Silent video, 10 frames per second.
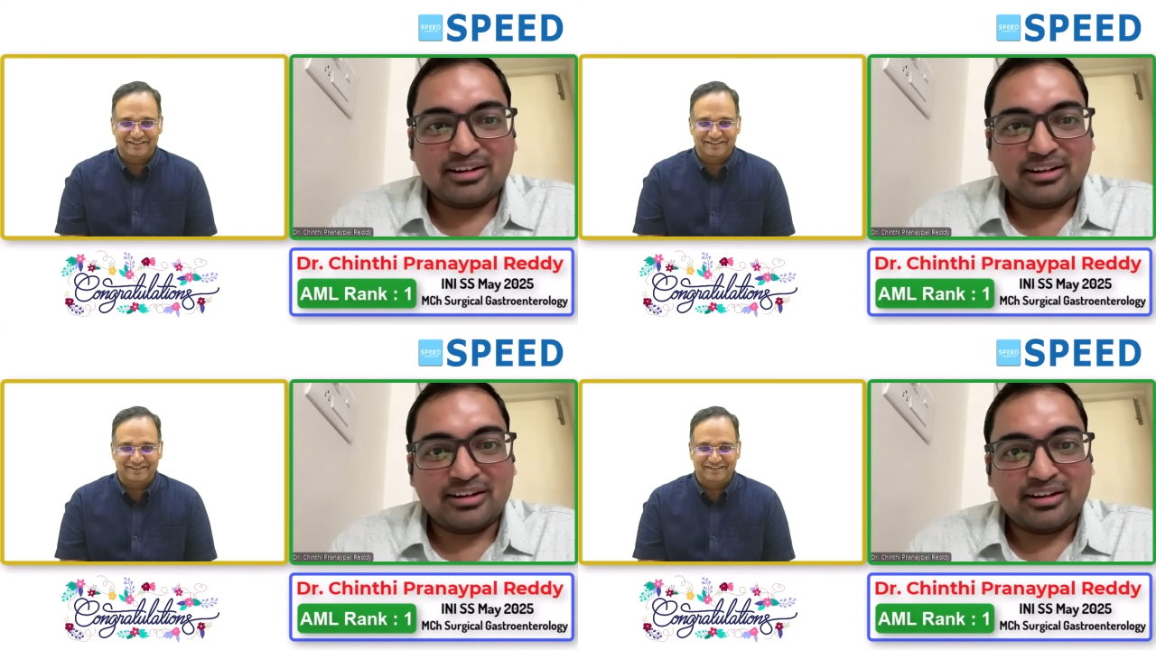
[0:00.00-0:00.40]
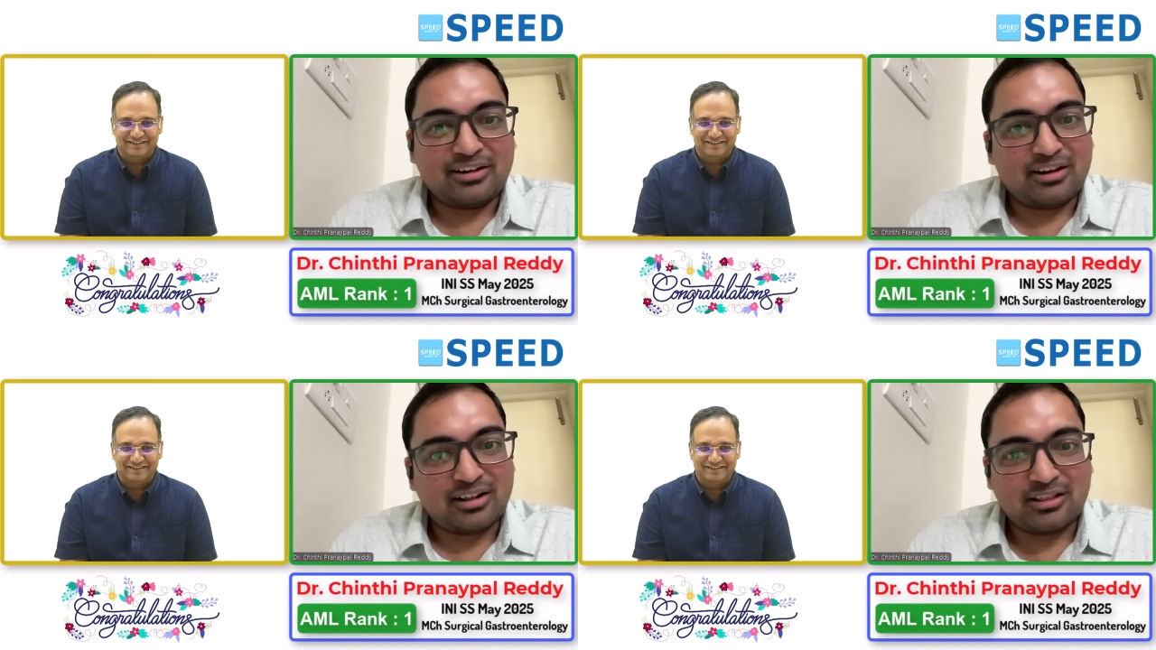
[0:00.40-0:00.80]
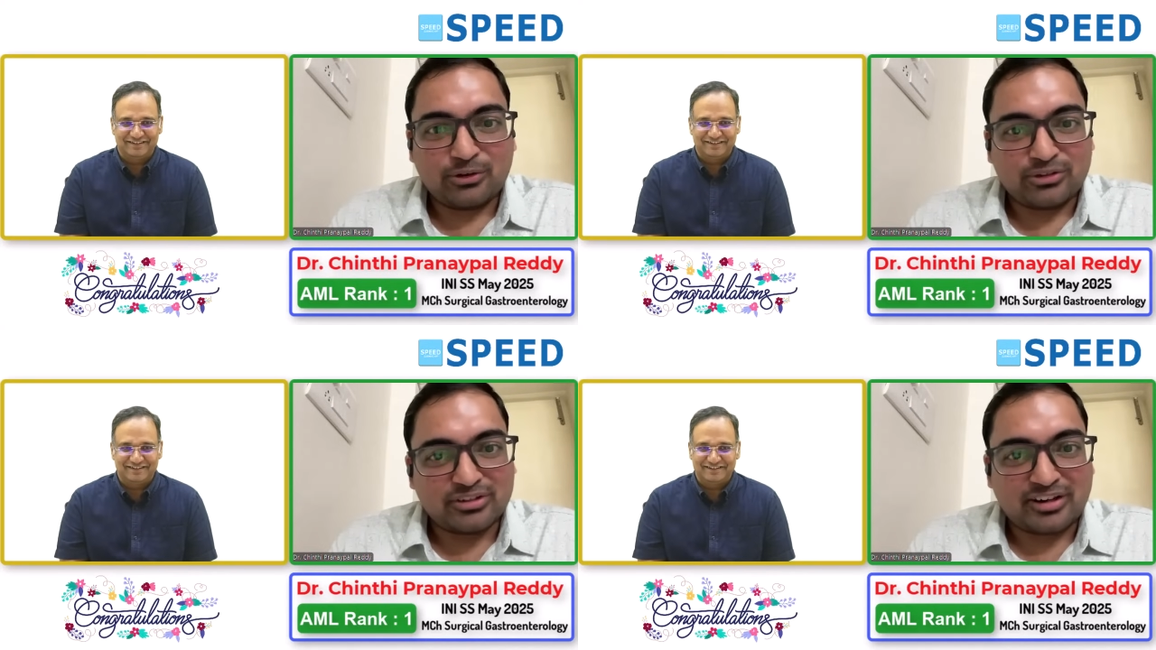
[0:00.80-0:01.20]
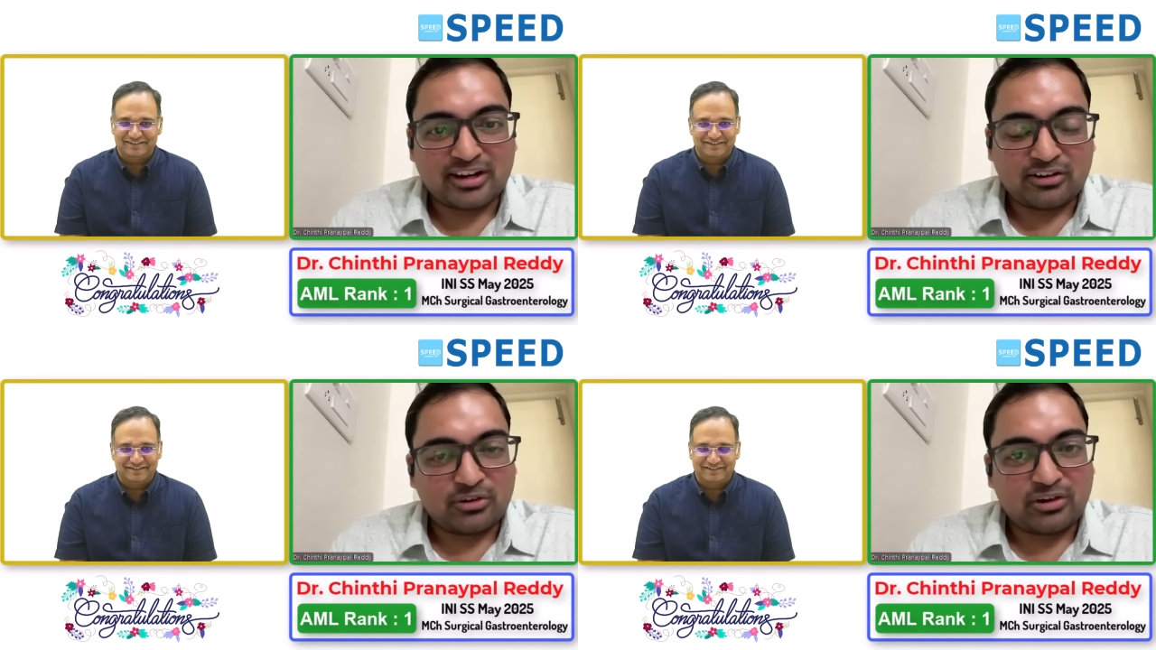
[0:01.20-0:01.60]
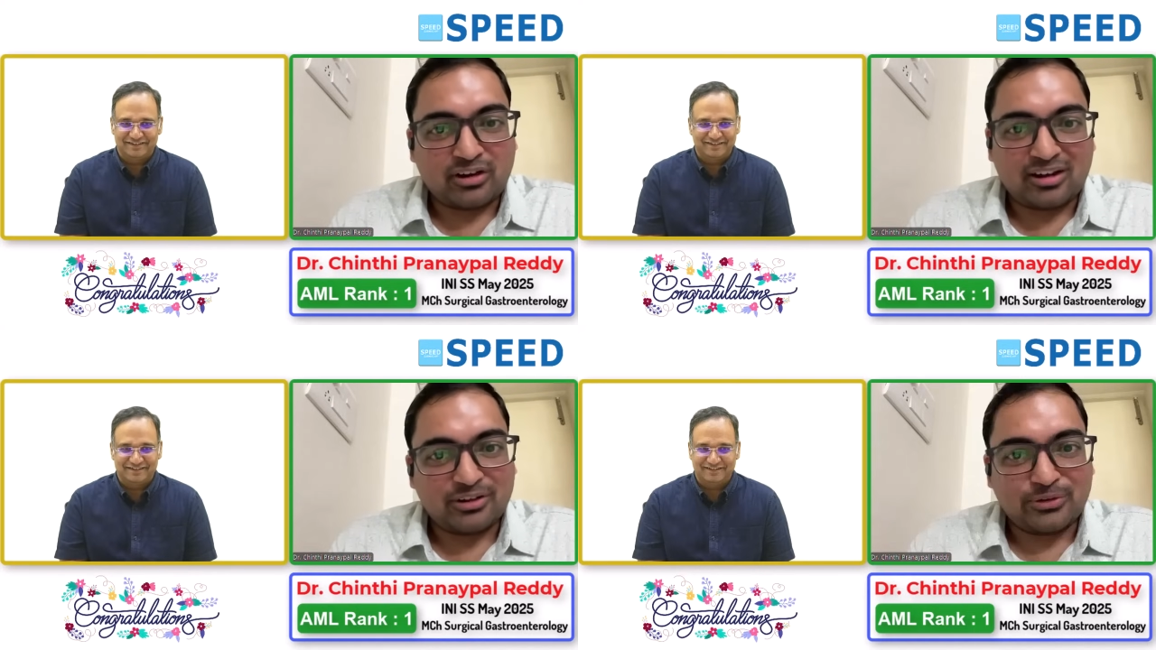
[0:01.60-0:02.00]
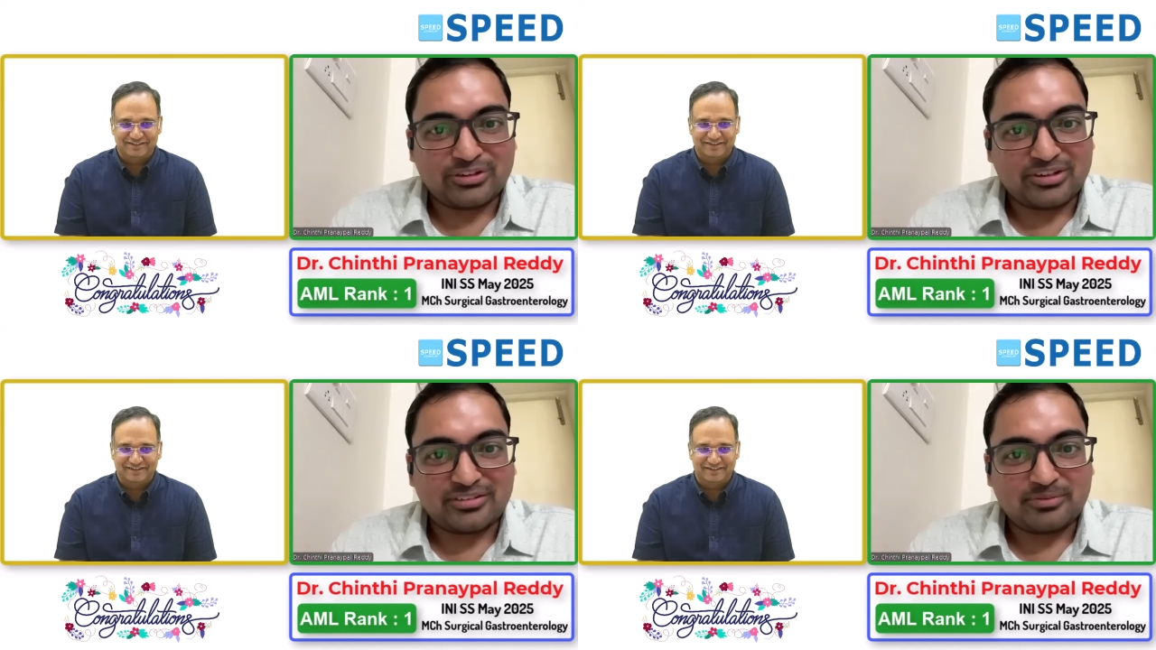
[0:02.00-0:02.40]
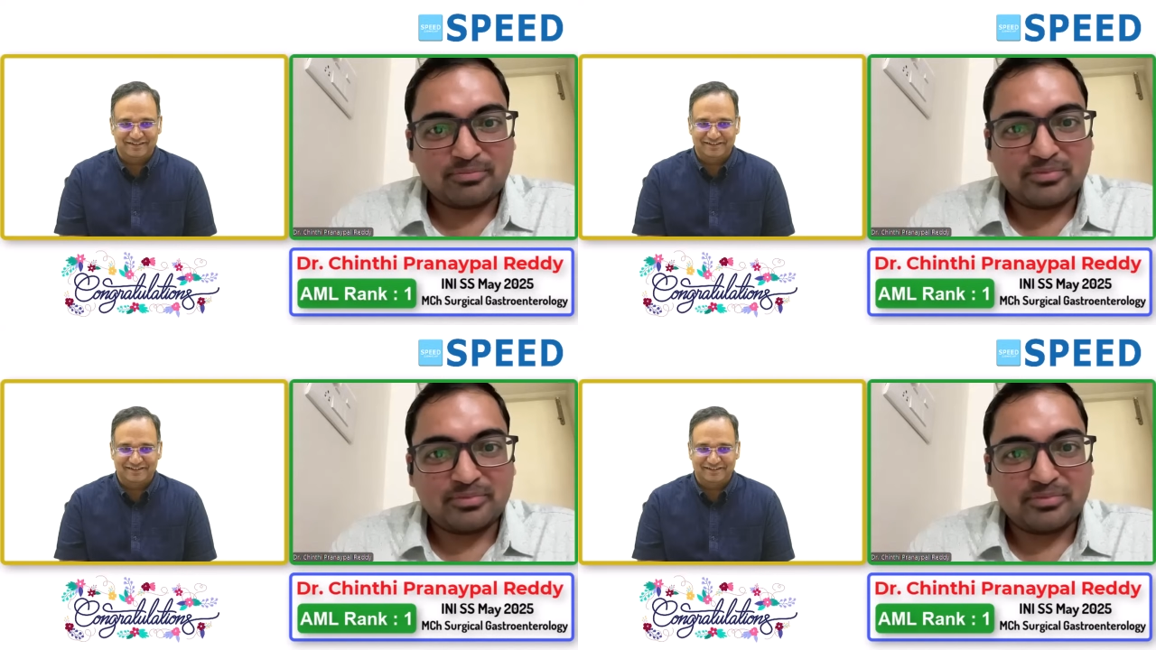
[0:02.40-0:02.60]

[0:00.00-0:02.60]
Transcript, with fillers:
Speaker 1: uh, recall all the questions, try to recall all the questions.